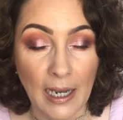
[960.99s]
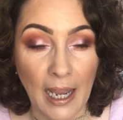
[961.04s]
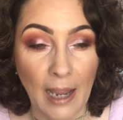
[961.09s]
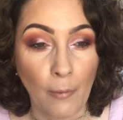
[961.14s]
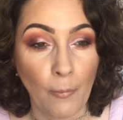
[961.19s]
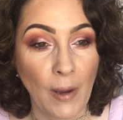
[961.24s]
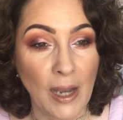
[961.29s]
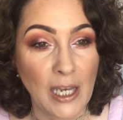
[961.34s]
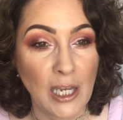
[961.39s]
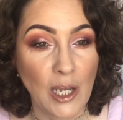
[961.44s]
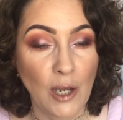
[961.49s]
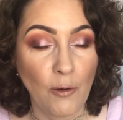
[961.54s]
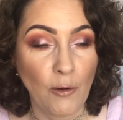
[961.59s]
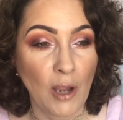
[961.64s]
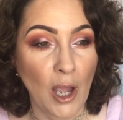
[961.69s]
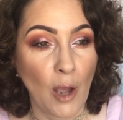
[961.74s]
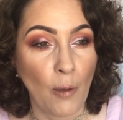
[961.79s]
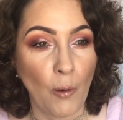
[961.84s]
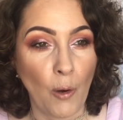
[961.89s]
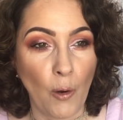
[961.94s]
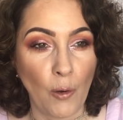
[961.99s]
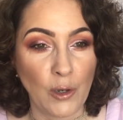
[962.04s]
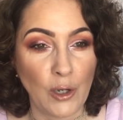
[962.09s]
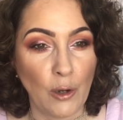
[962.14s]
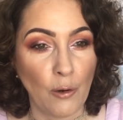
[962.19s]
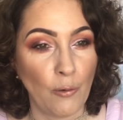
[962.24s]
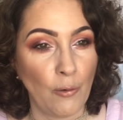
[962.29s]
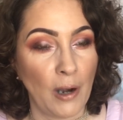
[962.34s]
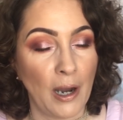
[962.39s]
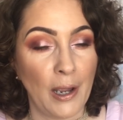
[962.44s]
it? When you go on
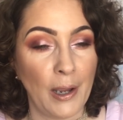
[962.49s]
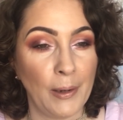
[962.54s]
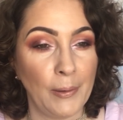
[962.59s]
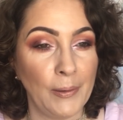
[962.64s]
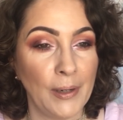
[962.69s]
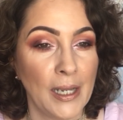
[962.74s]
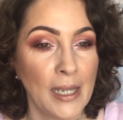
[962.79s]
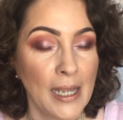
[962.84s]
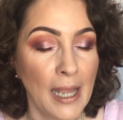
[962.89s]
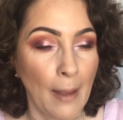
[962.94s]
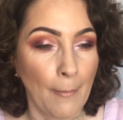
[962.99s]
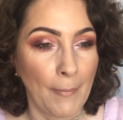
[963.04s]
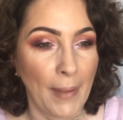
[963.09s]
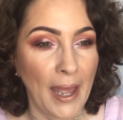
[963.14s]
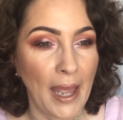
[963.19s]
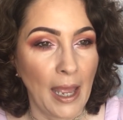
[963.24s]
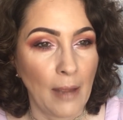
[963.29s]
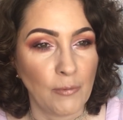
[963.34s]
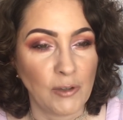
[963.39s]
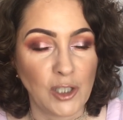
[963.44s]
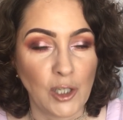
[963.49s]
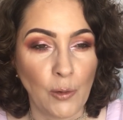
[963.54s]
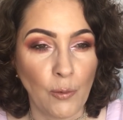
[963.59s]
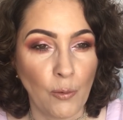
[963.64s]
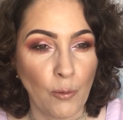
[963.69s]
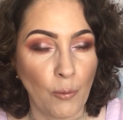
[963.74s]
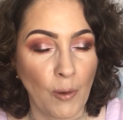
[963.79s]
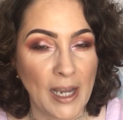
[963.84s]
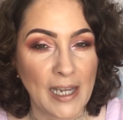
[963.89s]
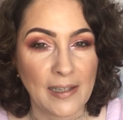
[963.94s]
your own, perhaps you
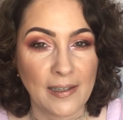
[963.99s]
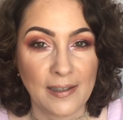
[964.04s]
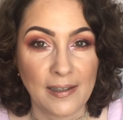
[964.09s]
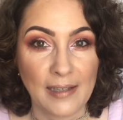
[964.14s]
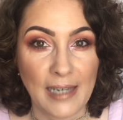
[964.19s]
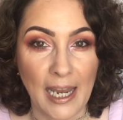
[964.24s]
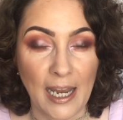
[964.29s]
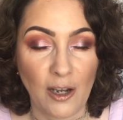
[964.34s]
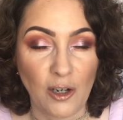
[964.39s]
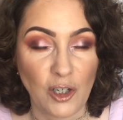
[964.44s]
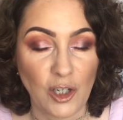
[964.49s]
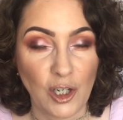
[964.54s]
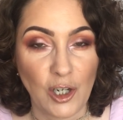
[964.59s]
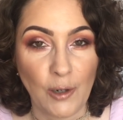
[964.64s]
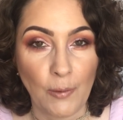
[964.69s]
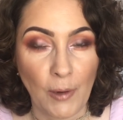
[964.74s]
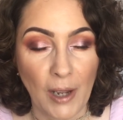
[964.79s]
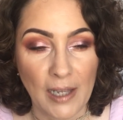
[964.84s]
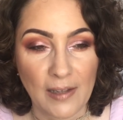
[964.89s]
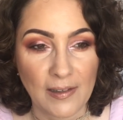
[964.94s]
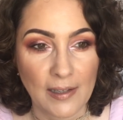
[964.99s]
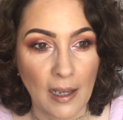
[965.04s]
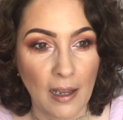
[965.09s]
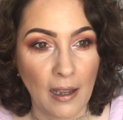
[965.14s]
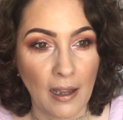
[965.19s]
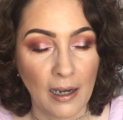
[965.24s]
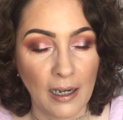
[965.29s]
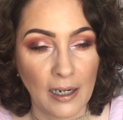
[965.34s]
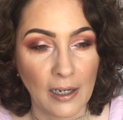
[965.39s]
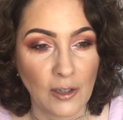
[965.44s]
always stick to a
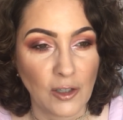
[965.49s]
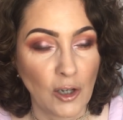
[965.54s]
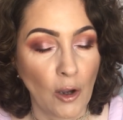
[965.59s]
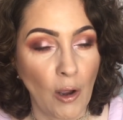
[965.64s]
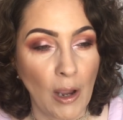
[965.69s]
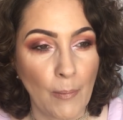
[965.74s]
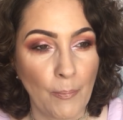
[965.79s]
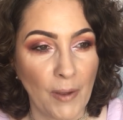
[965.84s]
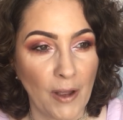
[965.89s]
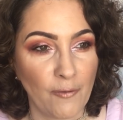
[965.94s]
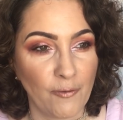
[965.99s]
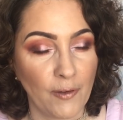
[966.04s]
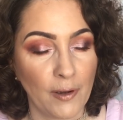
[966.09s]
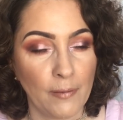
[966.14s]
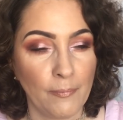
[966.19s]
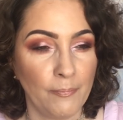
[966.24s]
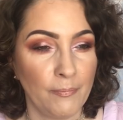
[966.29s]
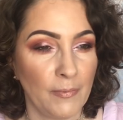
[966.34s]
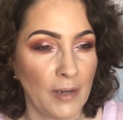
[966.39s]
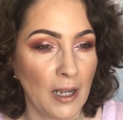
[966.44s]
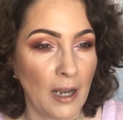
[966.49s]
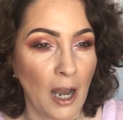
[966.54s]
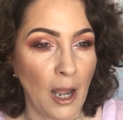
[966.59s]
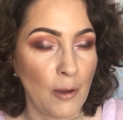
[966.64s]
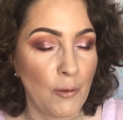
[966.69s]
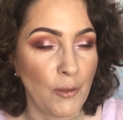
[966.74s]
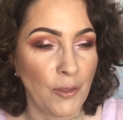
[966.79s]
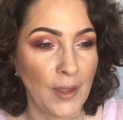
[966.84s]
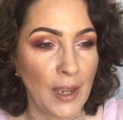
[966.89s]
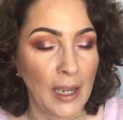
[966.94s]
certain type of
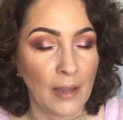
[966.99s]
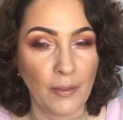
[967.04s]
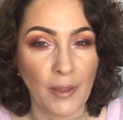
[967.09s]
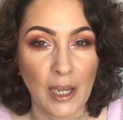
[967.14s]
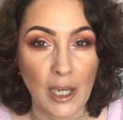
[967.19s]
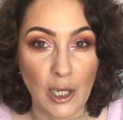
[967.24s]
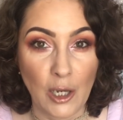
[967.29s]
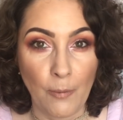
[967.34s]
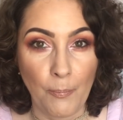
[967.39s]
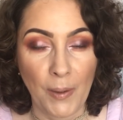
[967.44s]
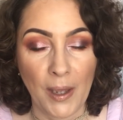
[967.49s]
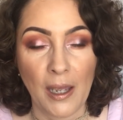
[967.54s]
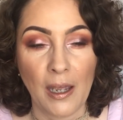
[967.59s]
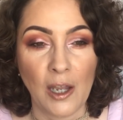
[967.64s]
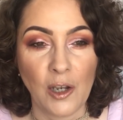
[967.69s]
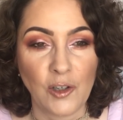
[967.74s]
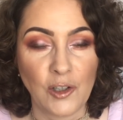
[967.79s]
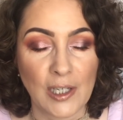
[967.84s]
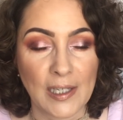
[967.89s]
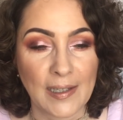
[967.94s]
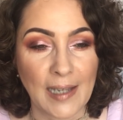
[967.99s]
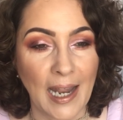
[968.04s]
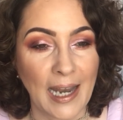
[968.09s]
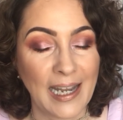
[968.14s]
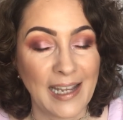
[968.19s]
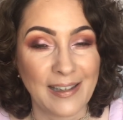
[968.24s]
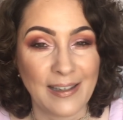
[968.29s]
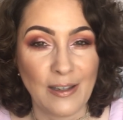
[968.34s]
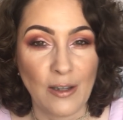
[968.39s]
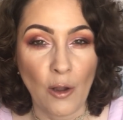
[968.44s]
clothing that you purchase, and
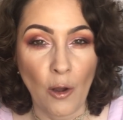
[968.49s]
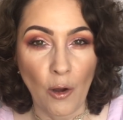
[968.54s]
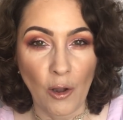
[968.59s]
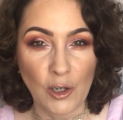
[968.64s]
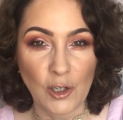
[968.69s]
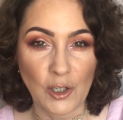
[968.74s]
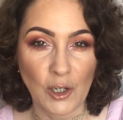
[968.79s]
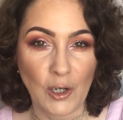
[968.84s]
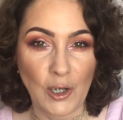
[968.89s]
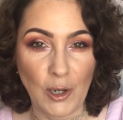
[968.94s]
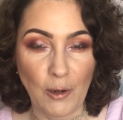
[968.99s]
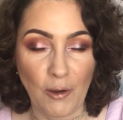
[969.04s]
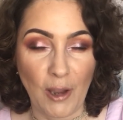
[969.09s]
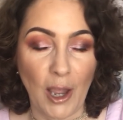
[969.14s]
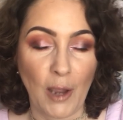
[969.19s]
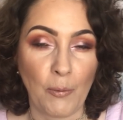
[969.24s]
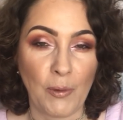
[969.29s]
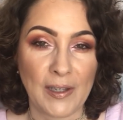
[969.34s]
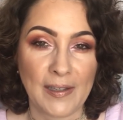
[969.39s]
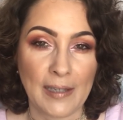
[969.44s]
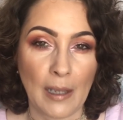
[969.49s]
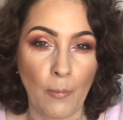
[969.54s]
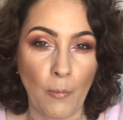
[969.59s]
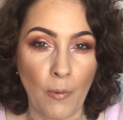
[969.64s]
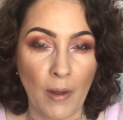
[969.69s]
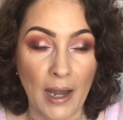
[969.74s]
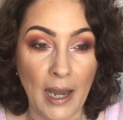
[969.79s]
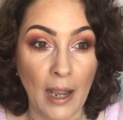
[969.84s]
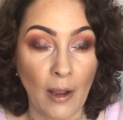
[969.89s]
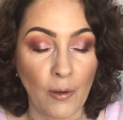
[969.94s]
it's not until you go with
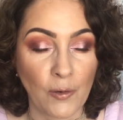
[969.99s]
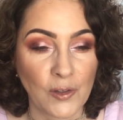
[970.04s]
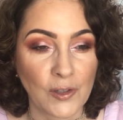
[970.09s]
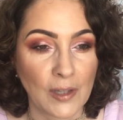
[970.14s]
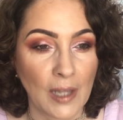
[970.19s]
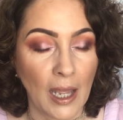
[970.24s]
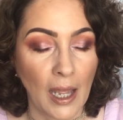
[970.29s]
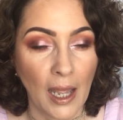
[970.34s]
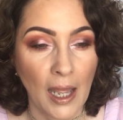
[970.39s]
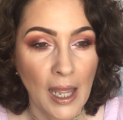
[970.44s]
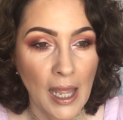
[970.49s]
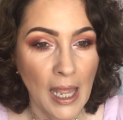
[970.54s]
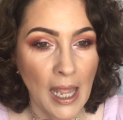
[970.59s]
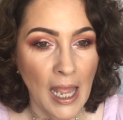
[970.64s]
someone else that